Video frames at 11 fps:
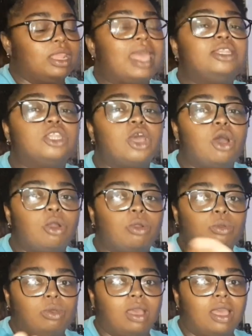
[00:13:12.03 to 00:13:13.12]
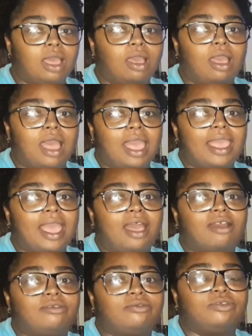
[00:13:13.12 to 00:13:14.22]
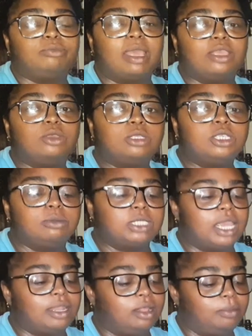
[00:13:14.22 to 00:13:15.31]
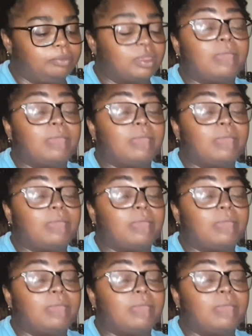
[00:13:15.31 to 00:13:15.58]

And now I have my YouTube channel.